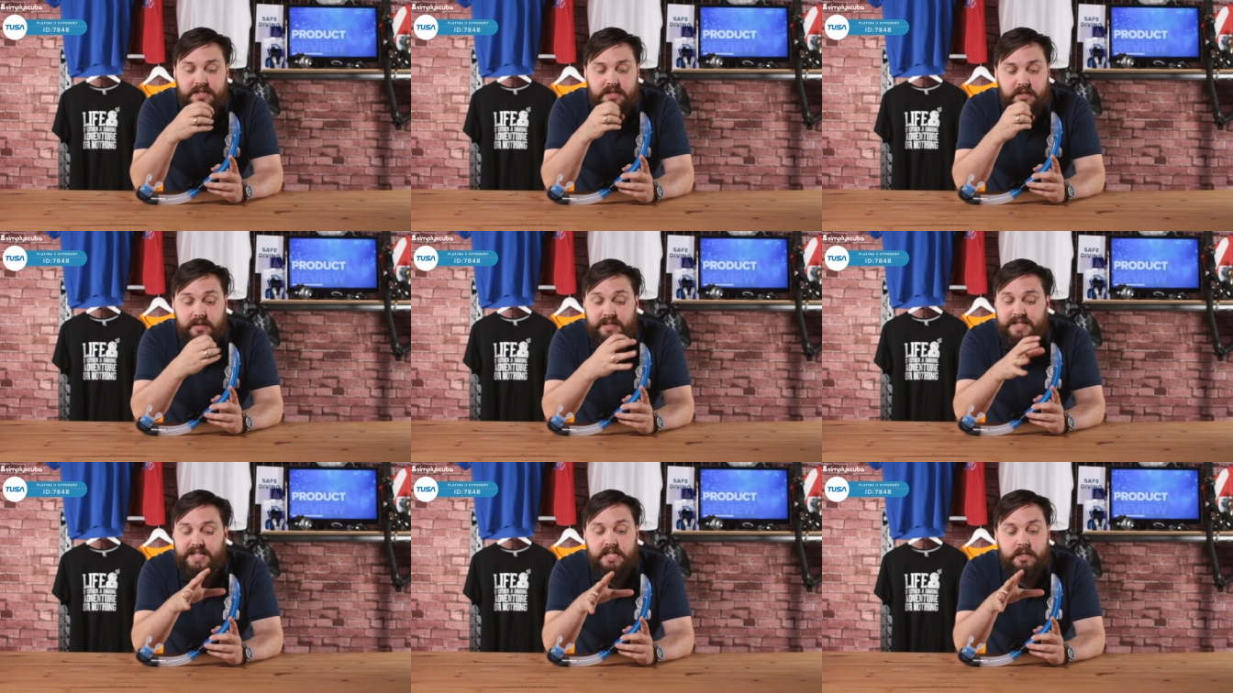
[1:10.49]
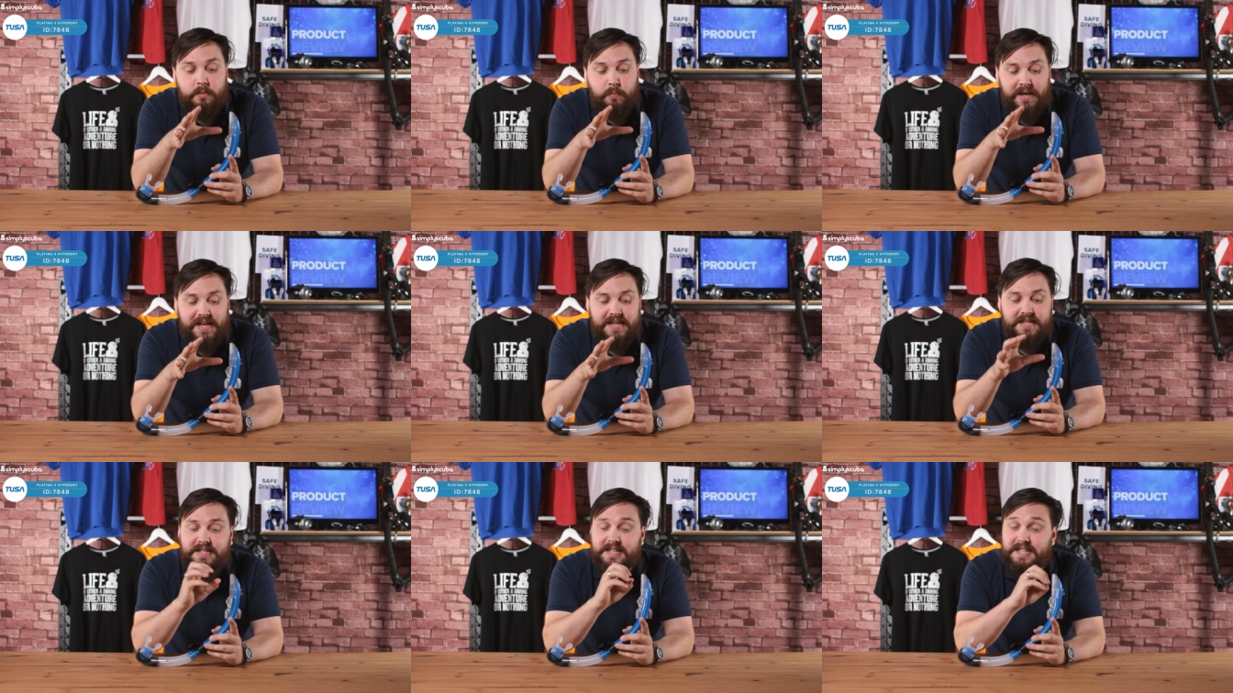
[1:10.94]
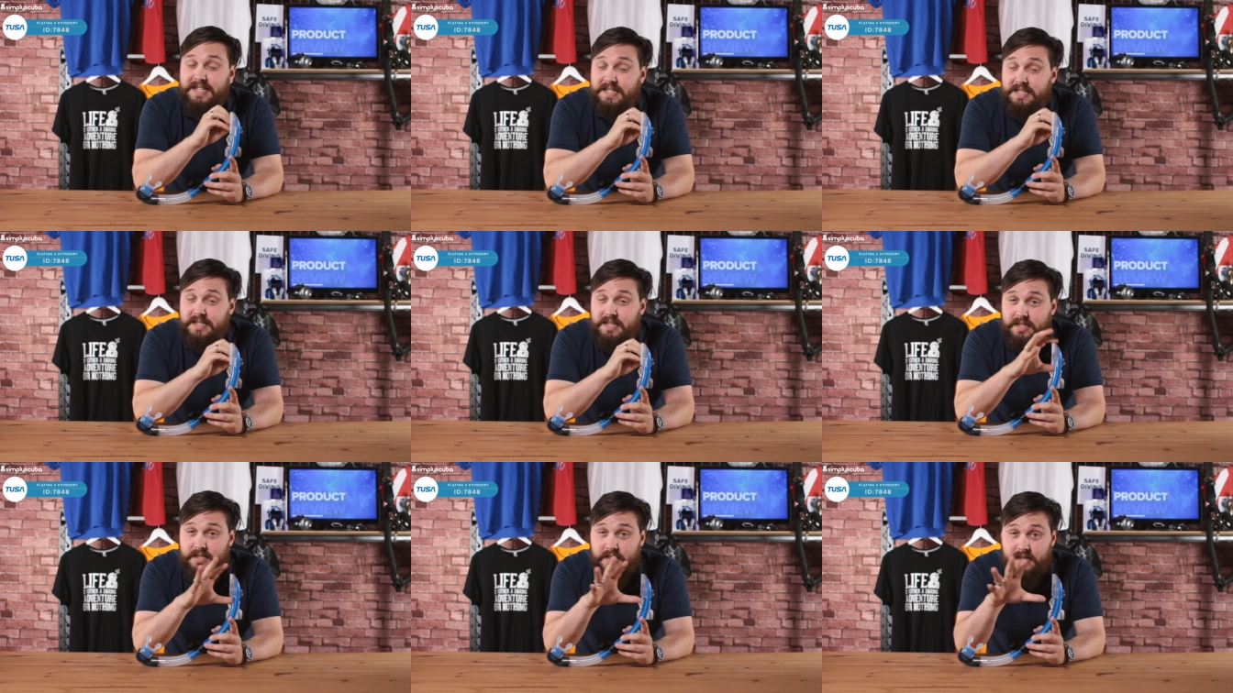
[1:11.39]
sort of displaced
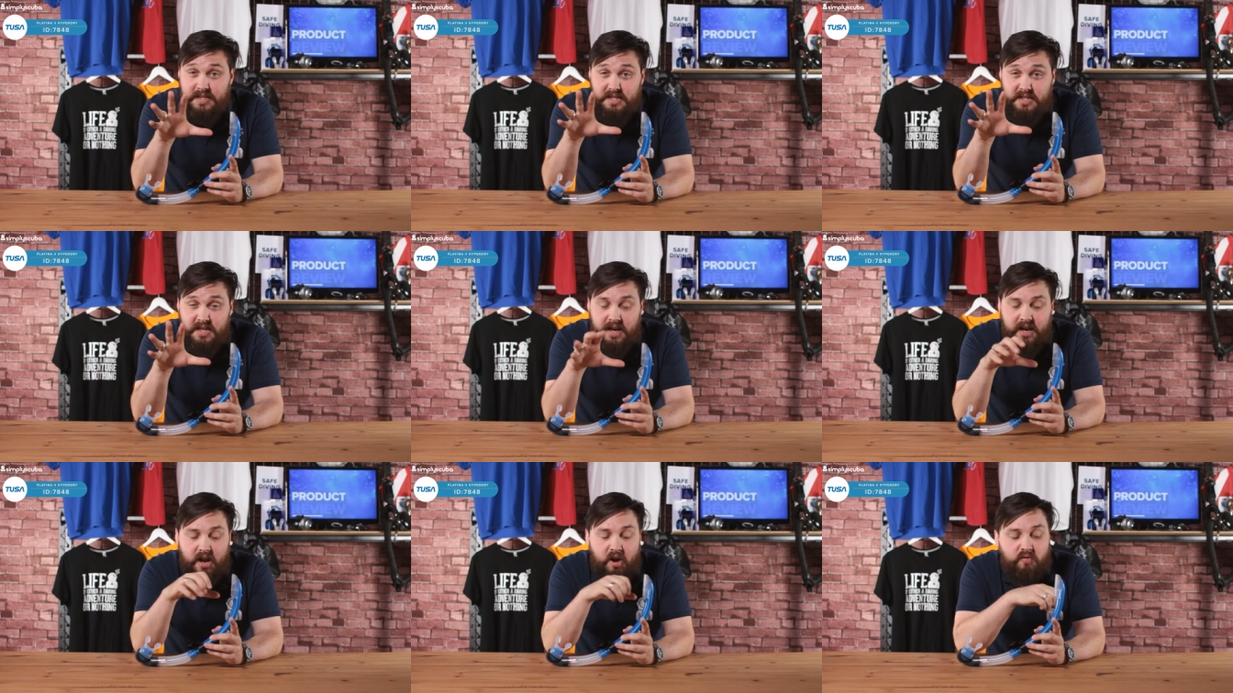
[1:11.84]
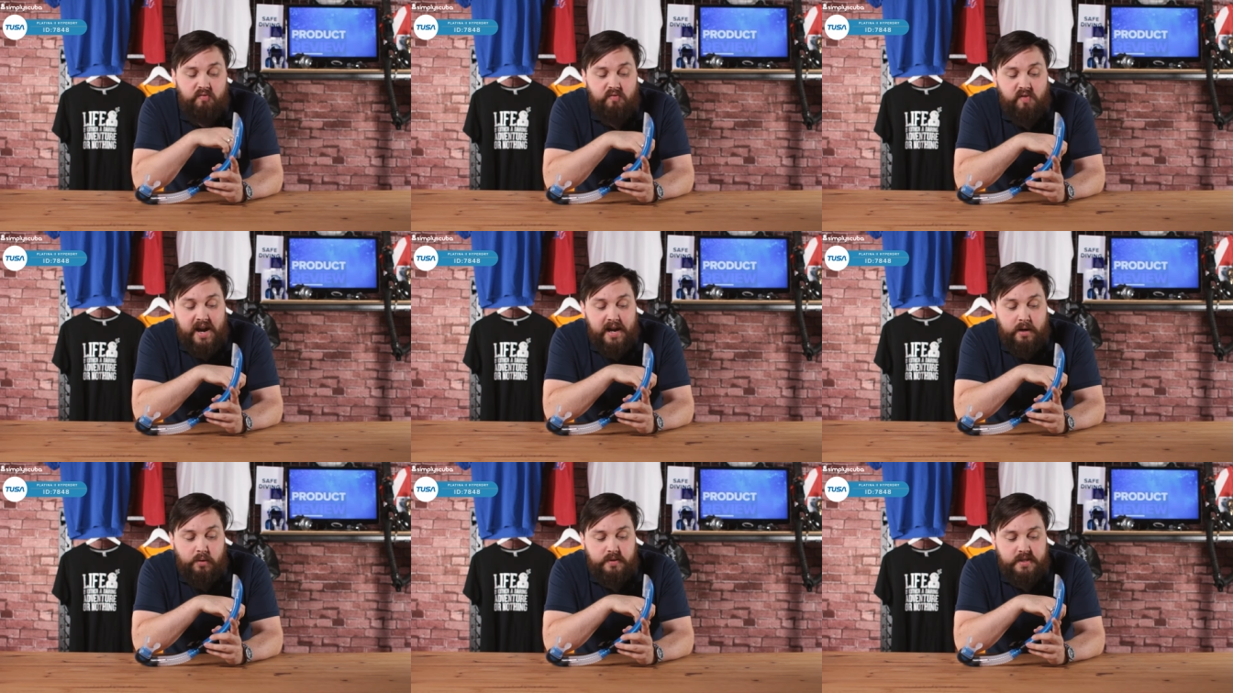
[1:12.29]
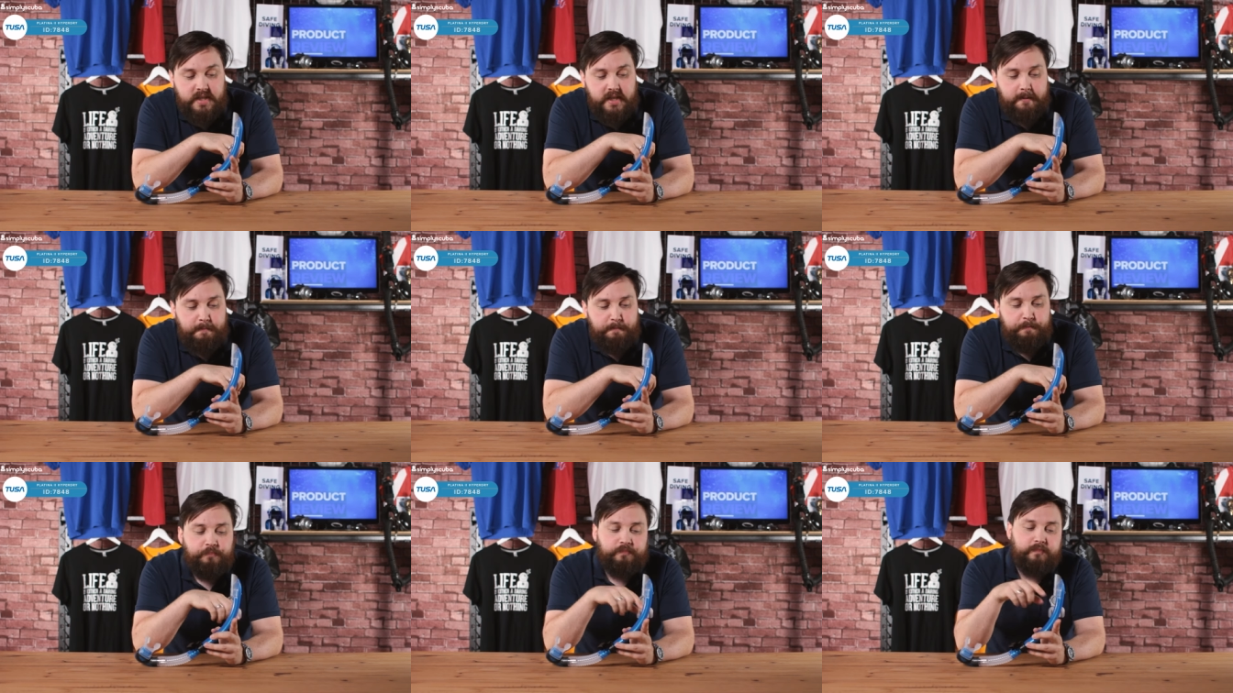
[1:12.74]
and uh, sort of around it.